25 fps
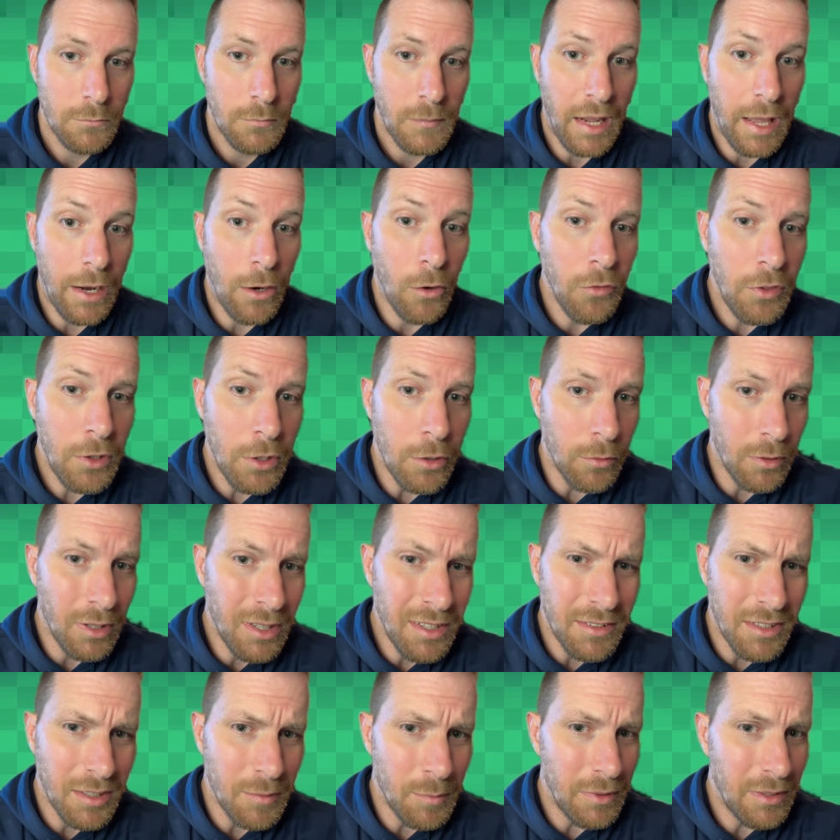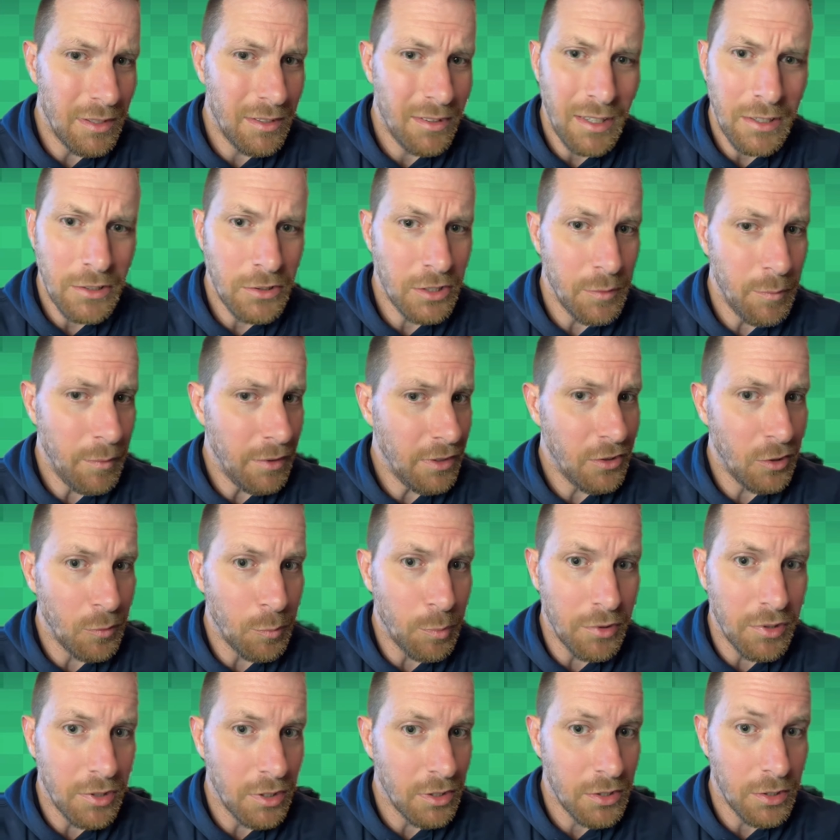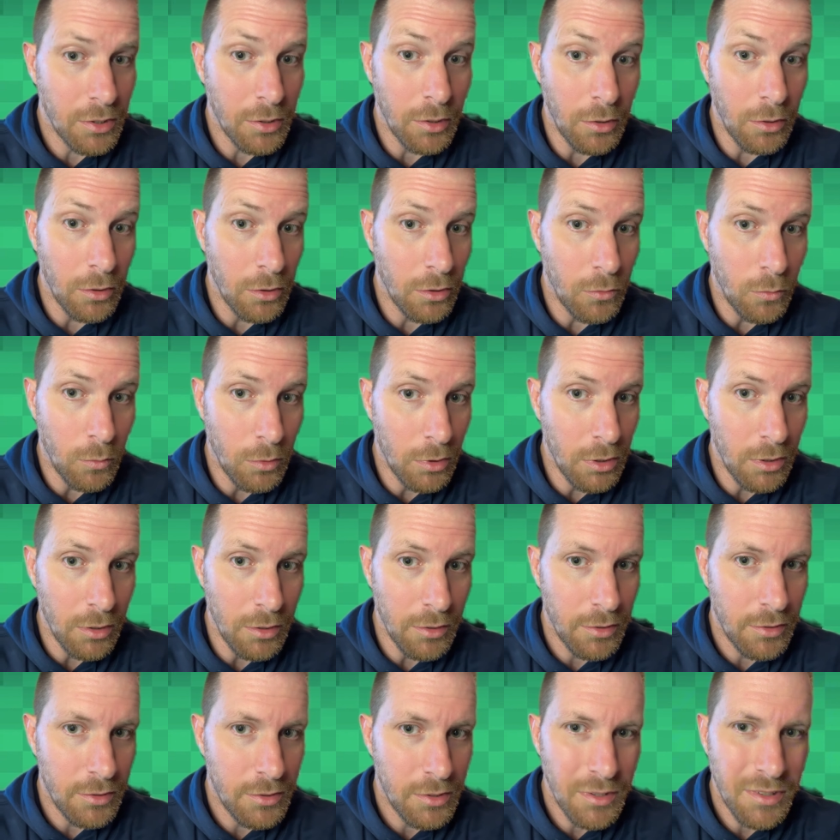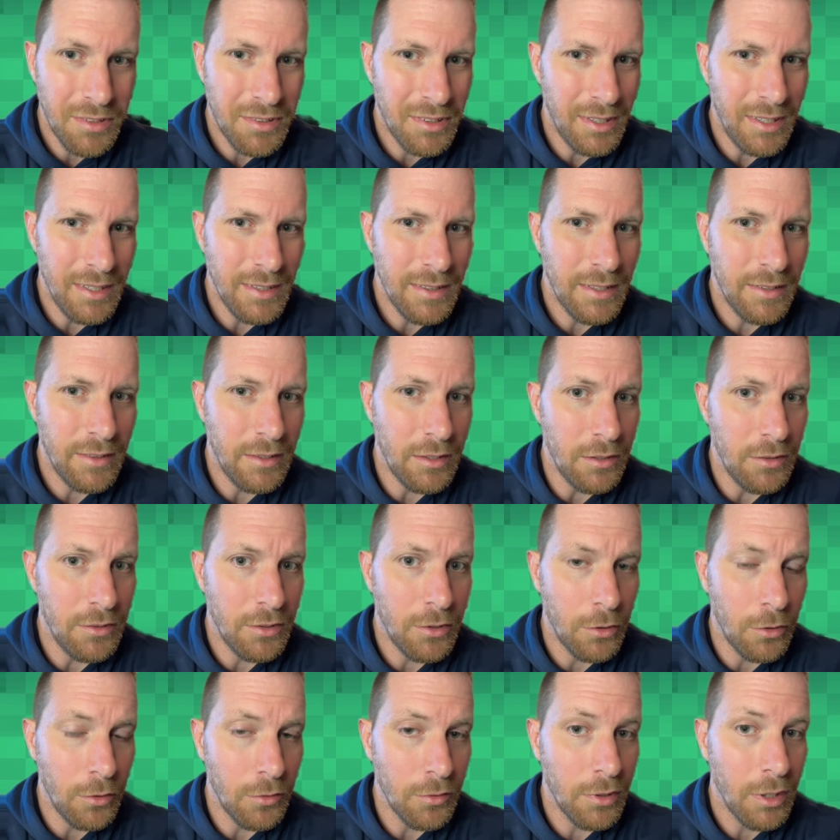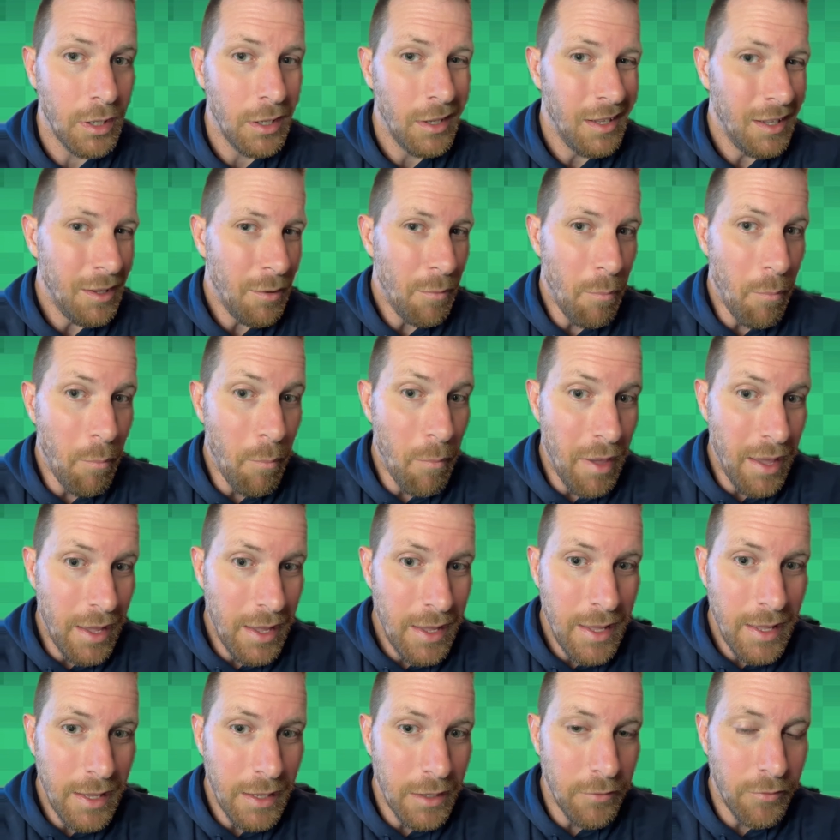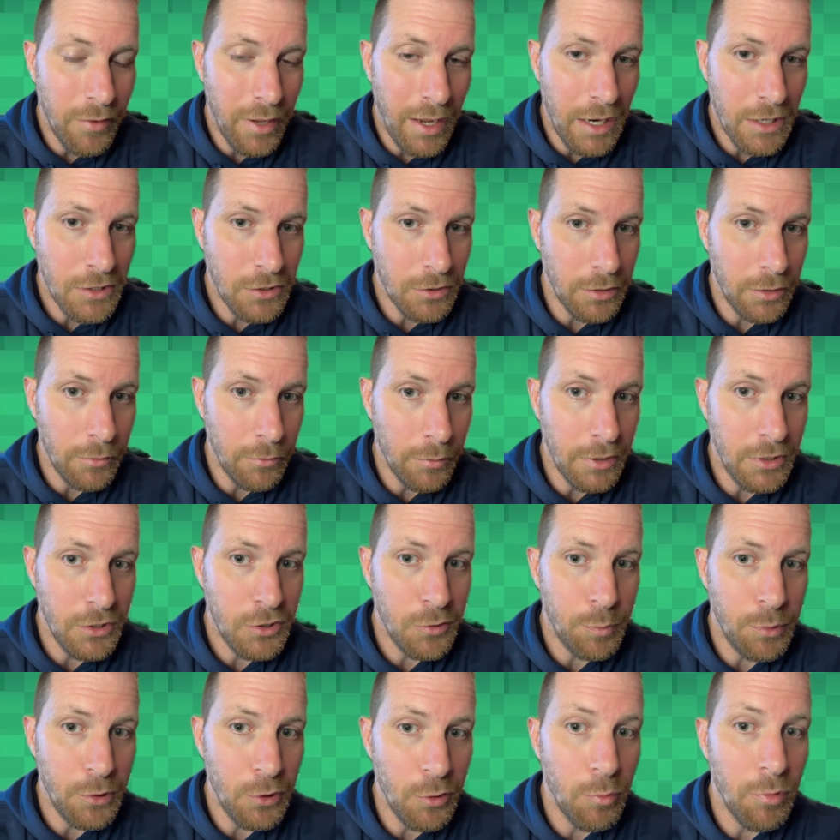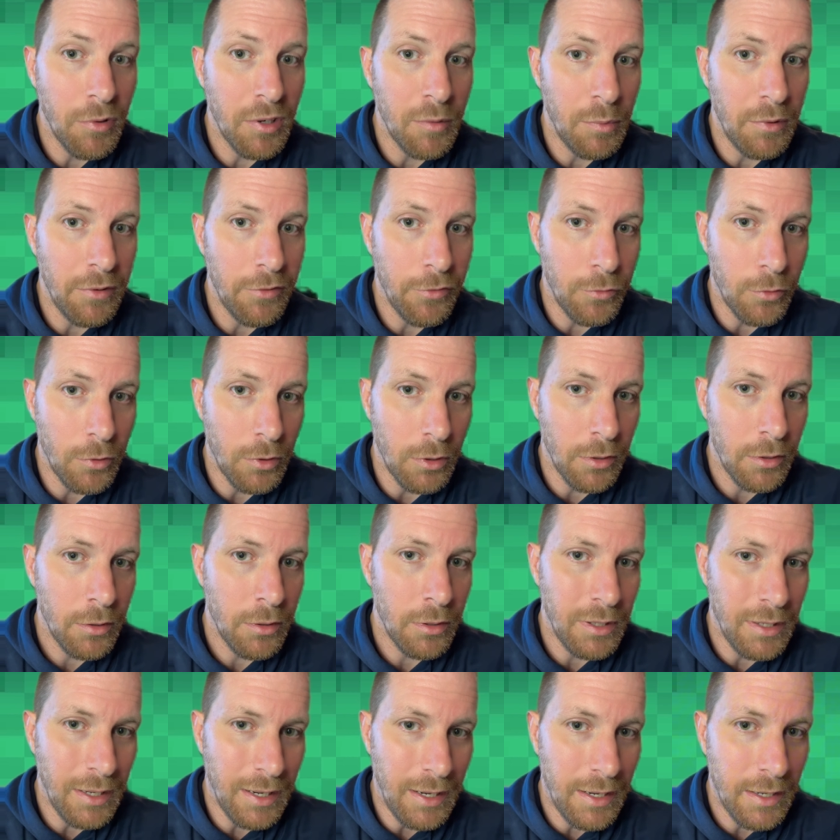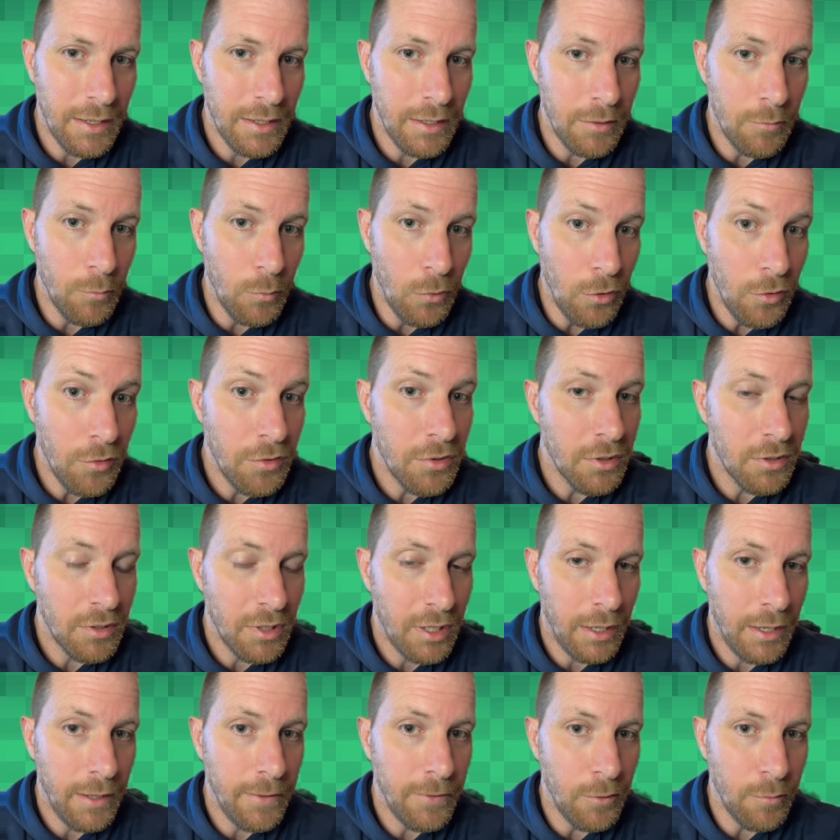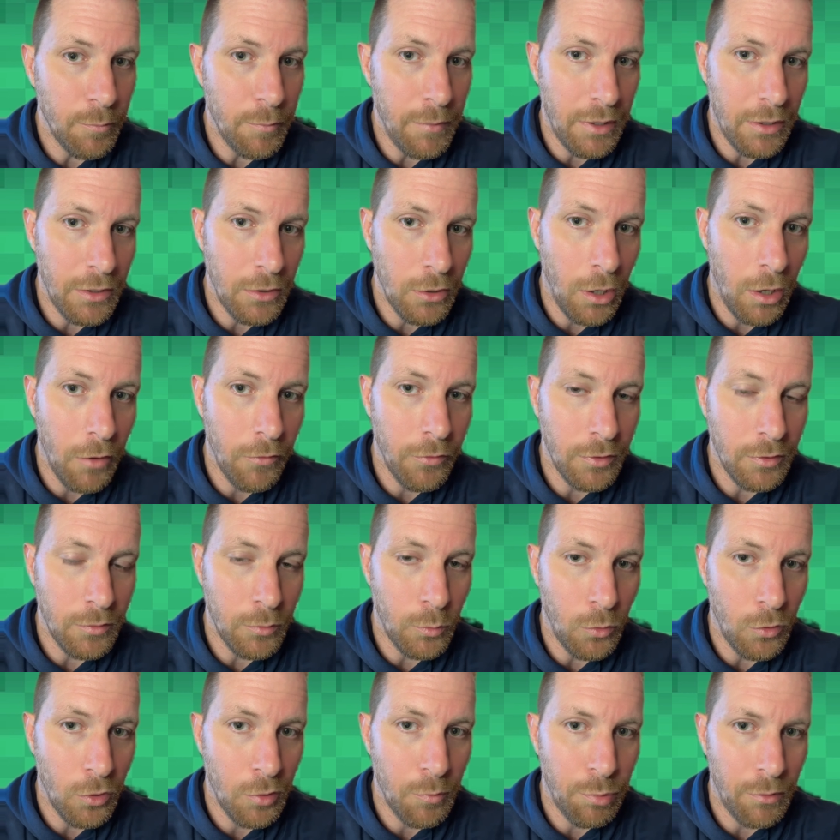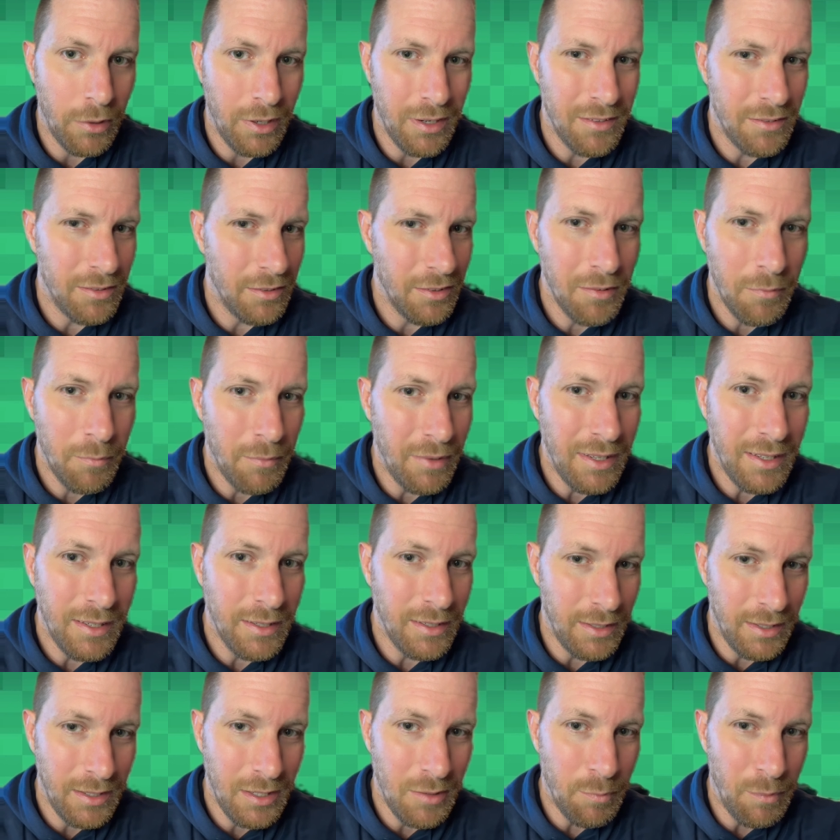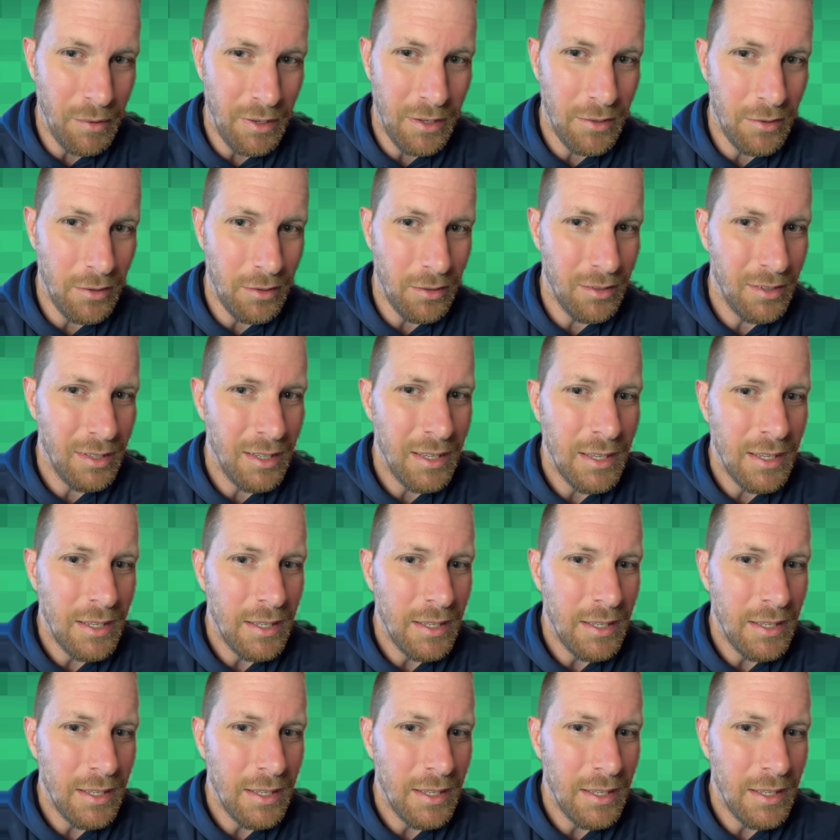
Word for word: I don't think you realize it, but this actually makes your position look worse. Just saying that these girls may have actually reached puberty before God and Moses had them married off as war brides doesn't make it any better.